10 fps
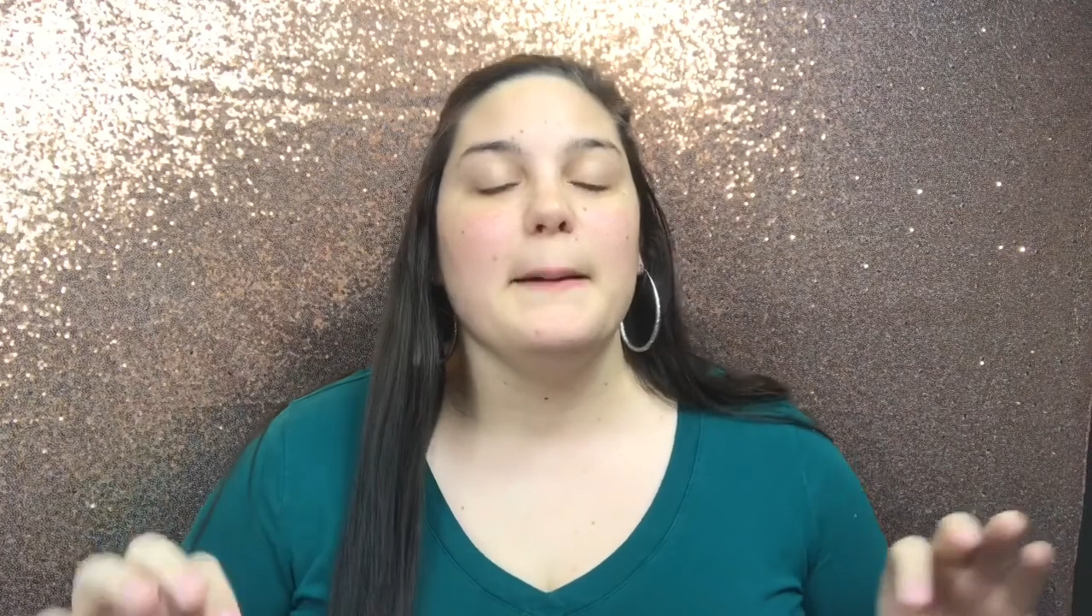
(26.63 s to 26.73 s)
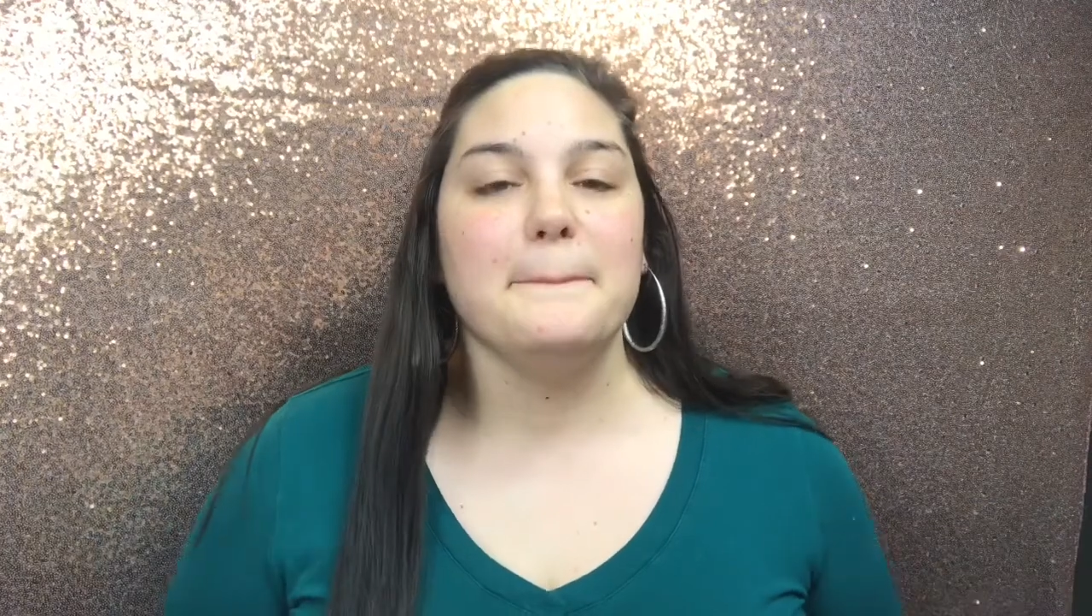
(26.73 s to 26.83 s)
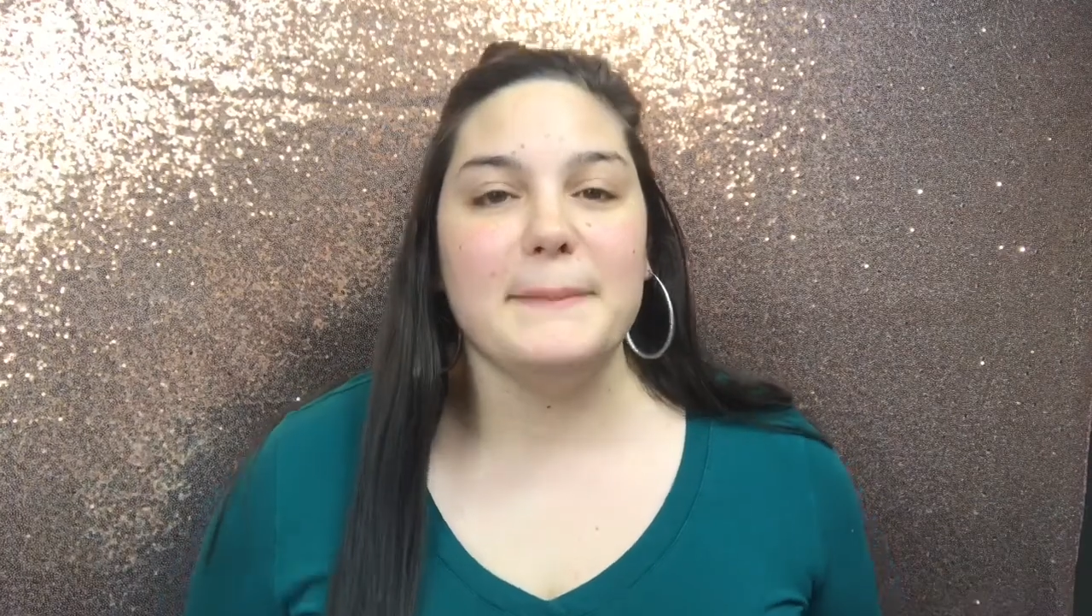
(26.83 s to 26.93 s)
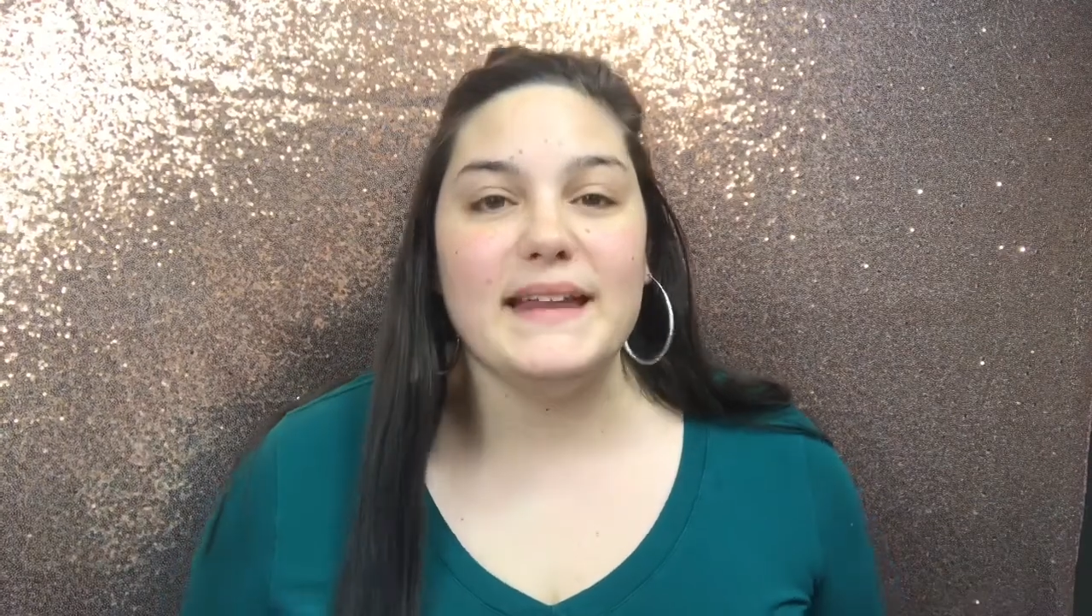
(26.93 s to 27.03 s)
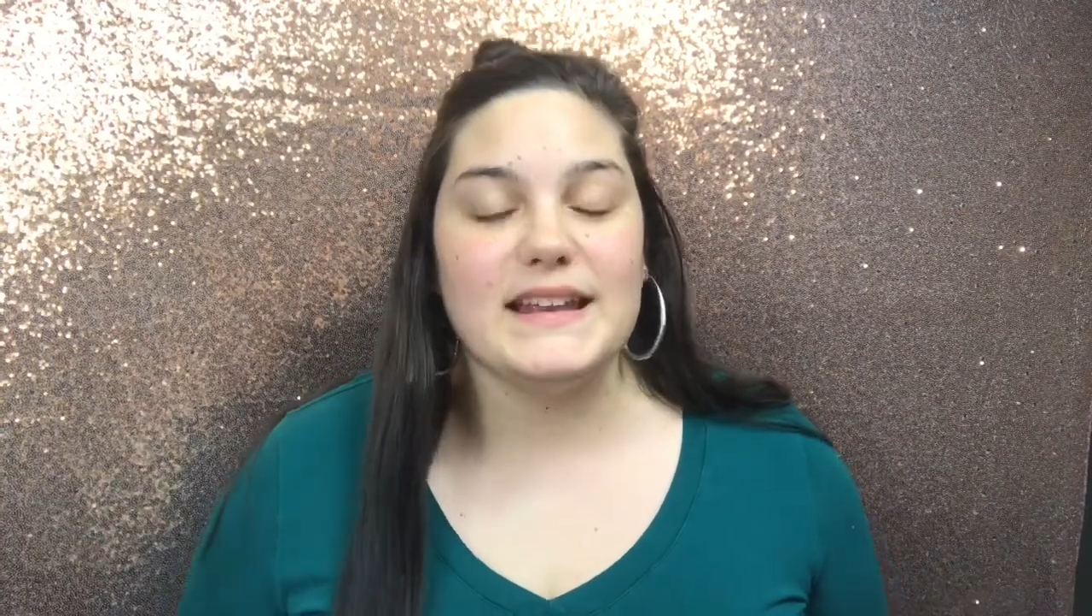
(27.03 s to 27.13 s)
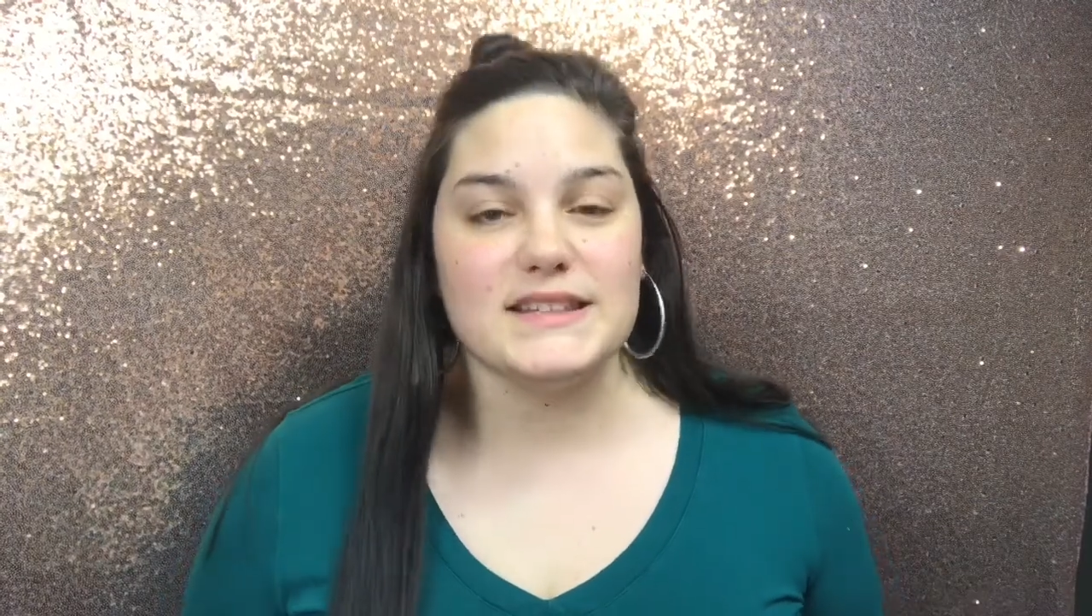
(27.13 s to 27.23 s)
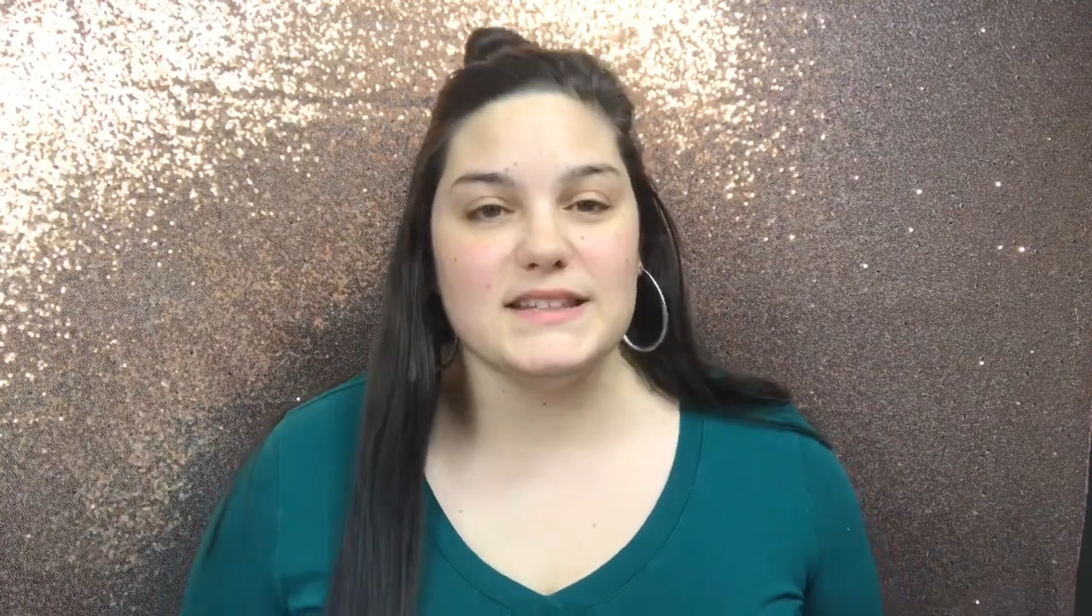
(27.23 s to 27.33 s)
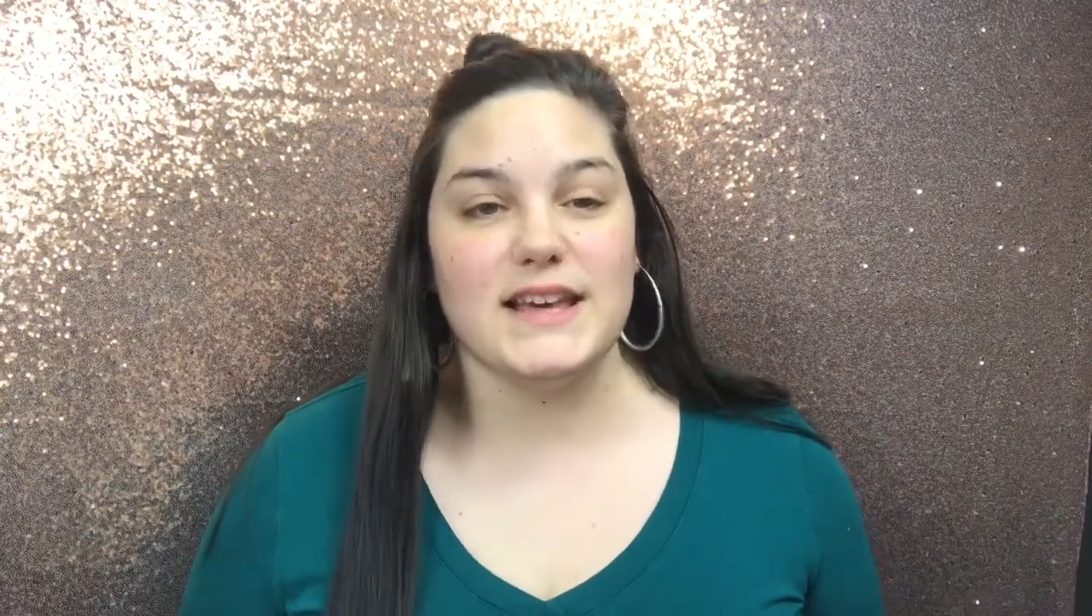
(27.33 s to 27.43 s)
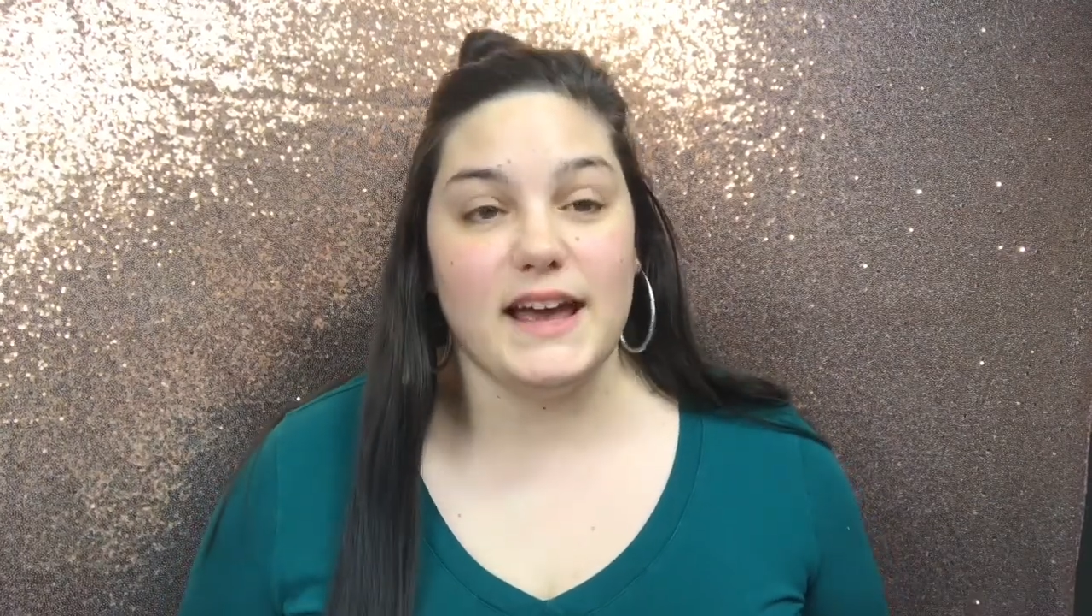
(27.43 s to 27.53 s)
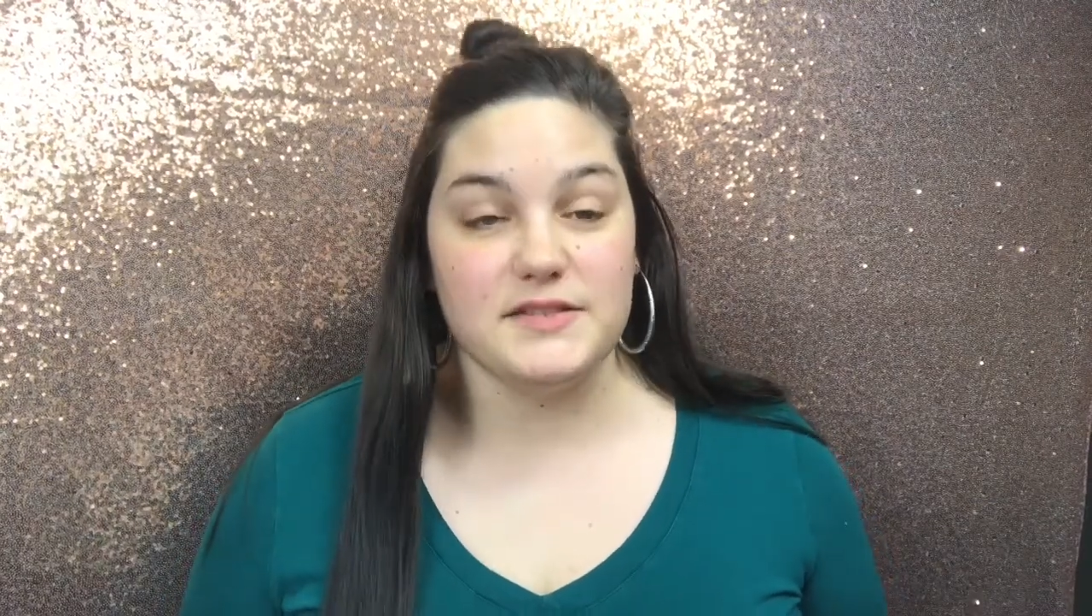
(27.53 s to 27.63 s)
minute
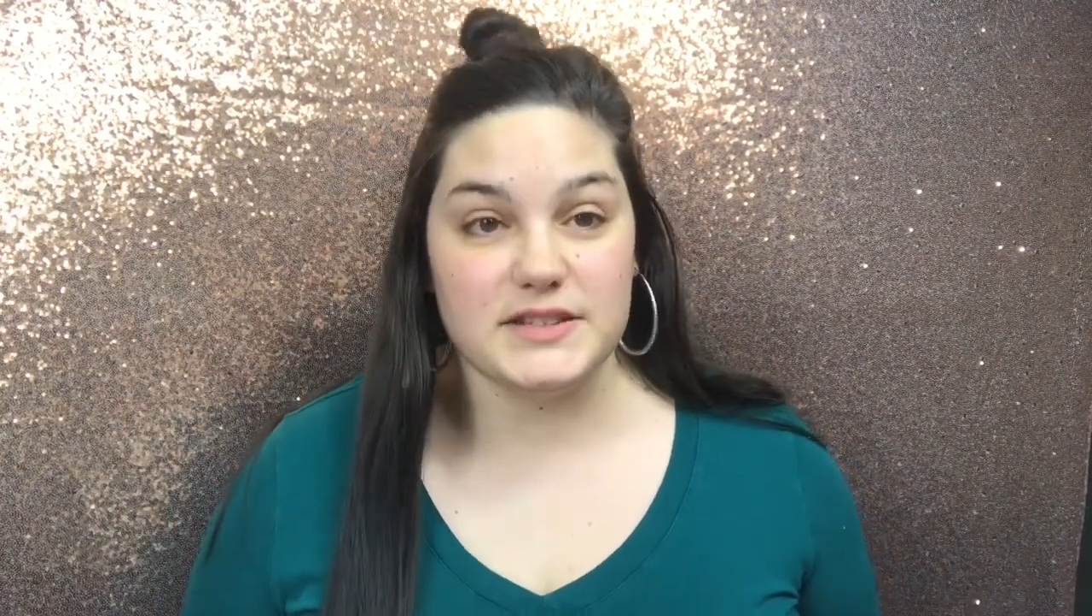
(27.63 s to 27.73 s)
since I have